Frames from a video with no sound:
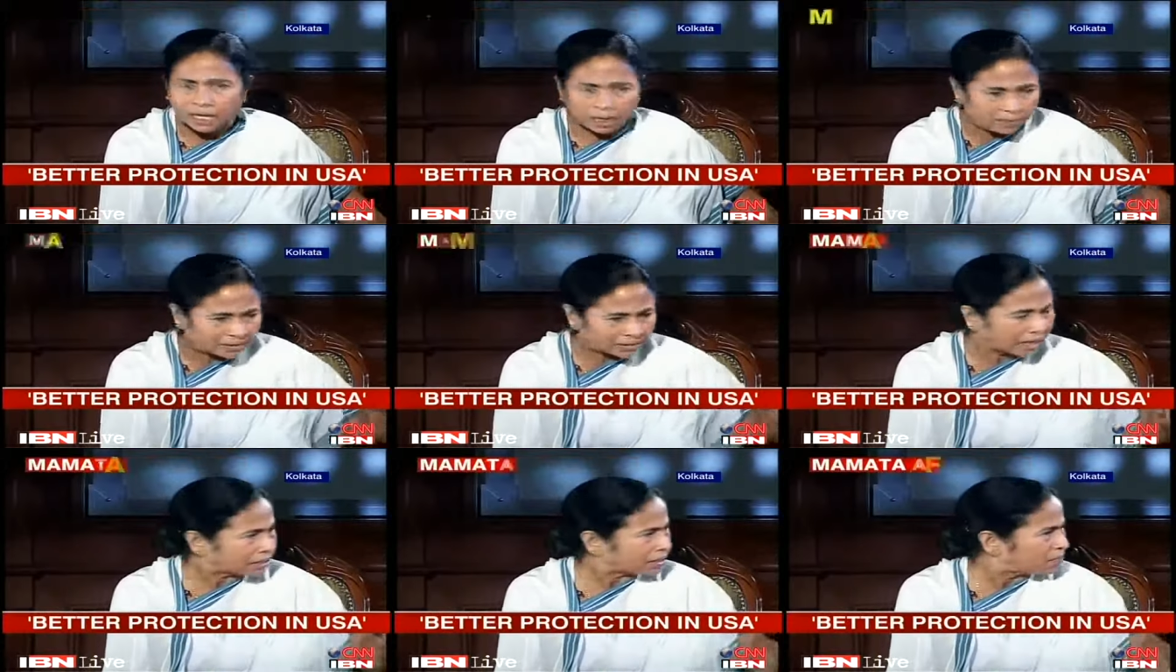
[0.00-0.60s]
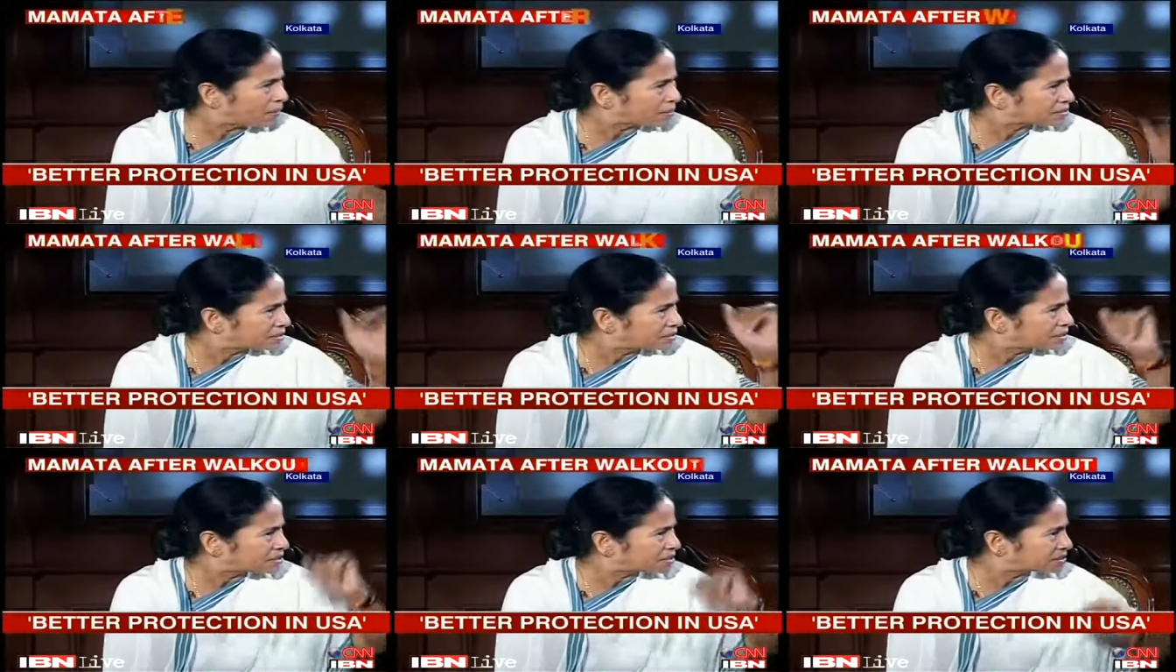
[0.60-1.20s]
Even
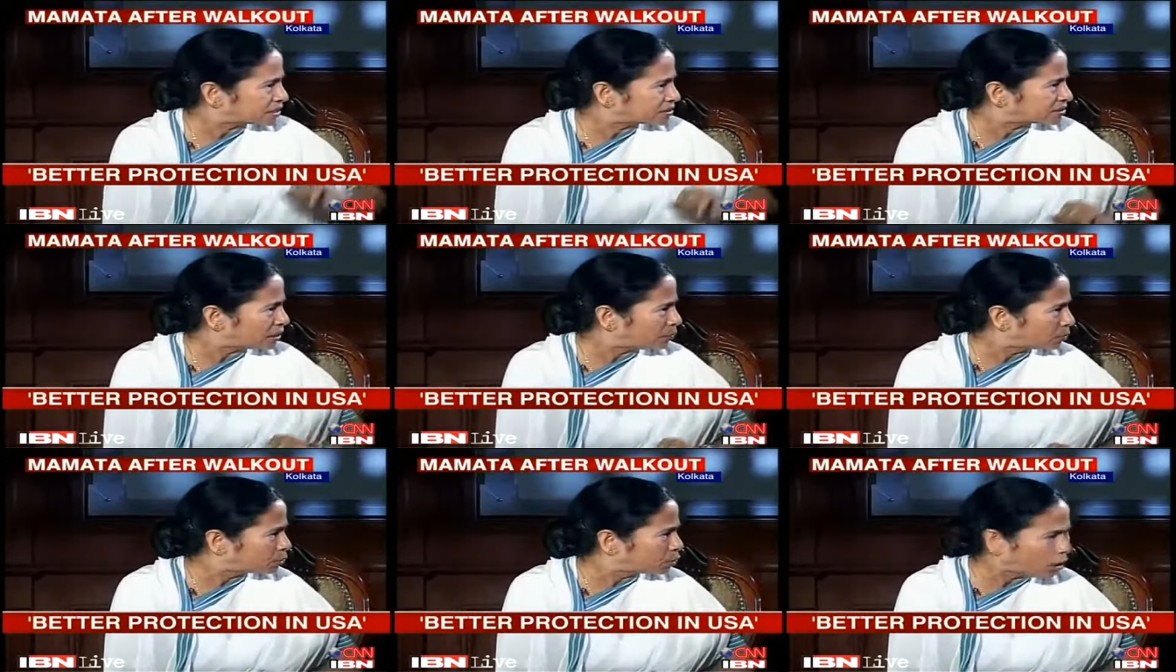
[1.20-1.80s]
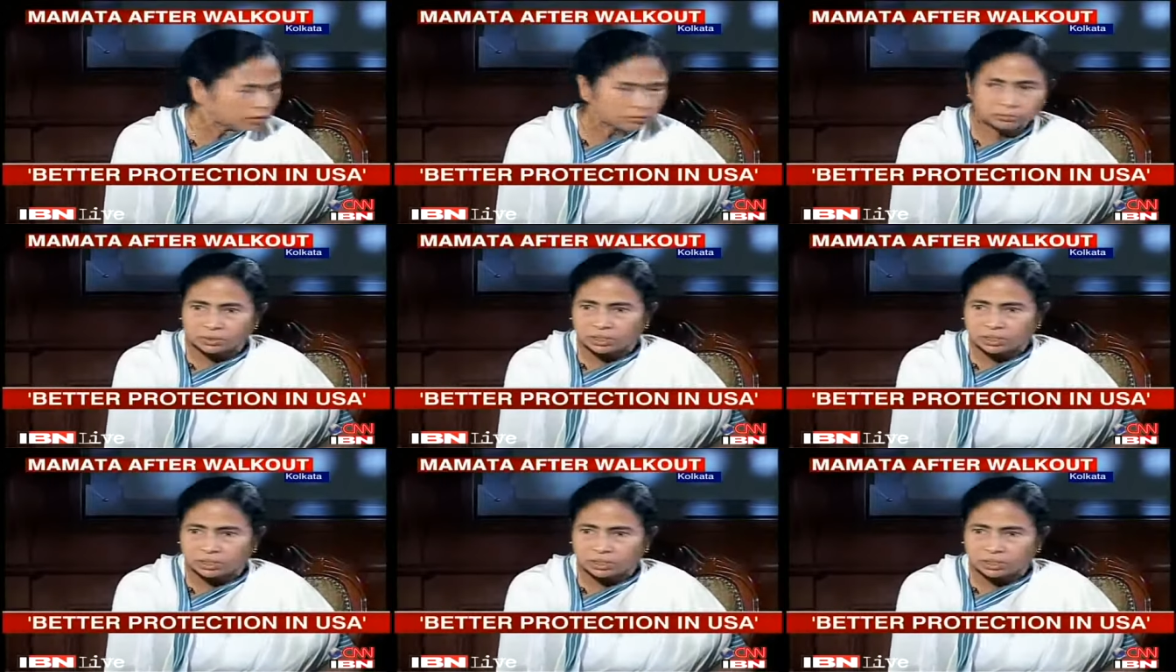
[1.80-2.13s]
30% restrictions they withdrawn?